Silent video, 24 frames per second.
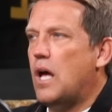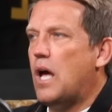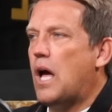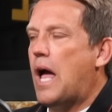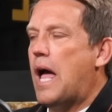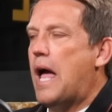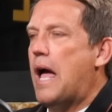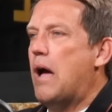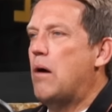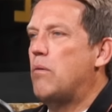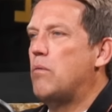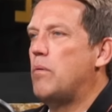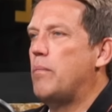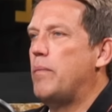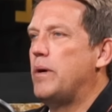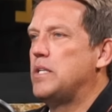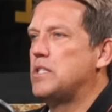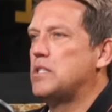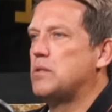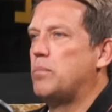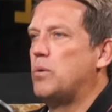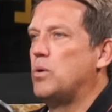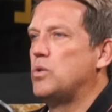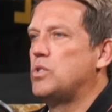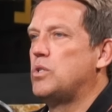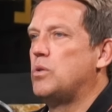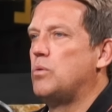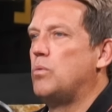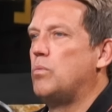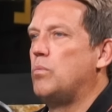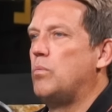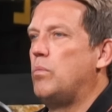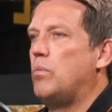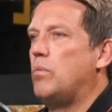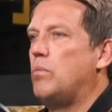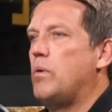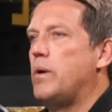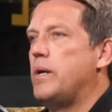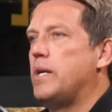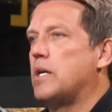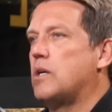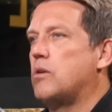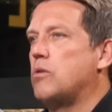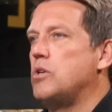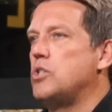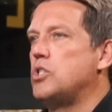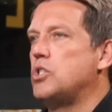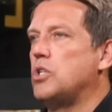How am I supposed to remain a
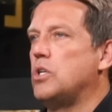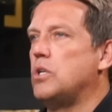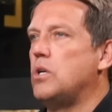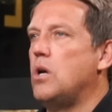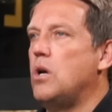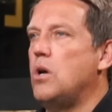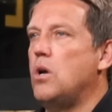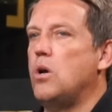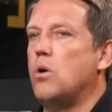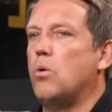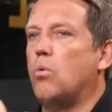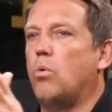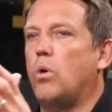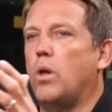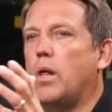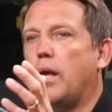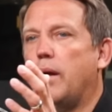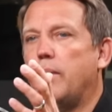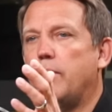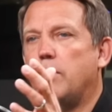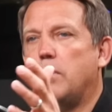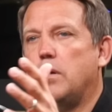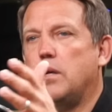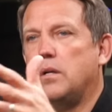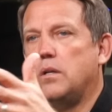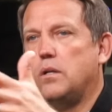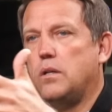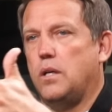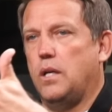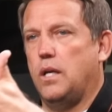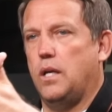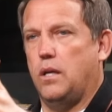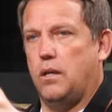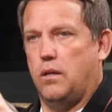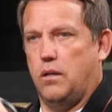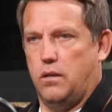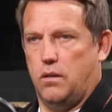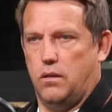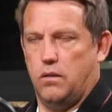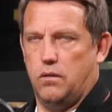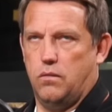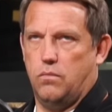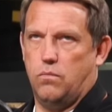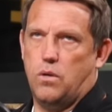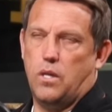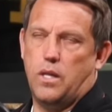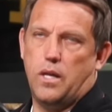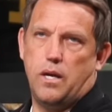Christian while I'm
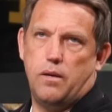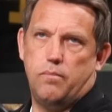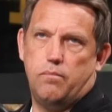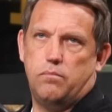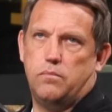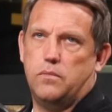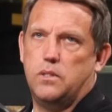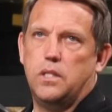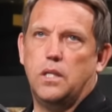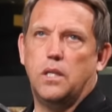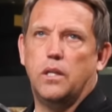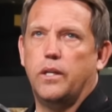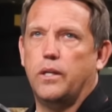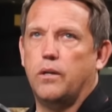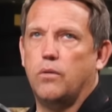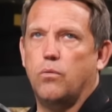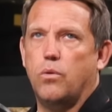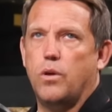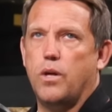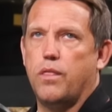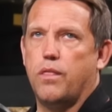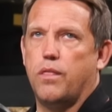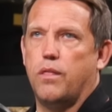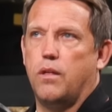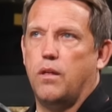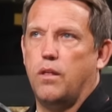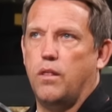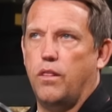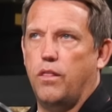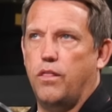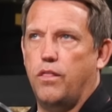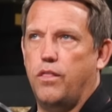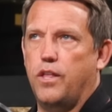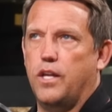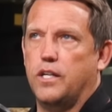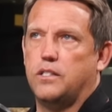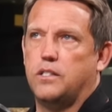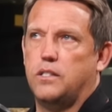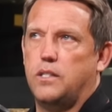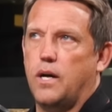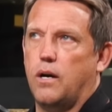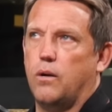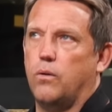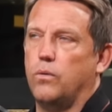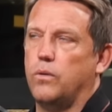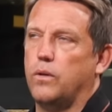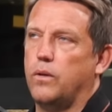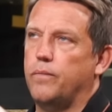while I'm dealing with this
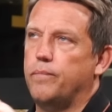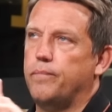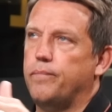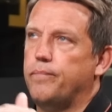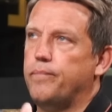doubt?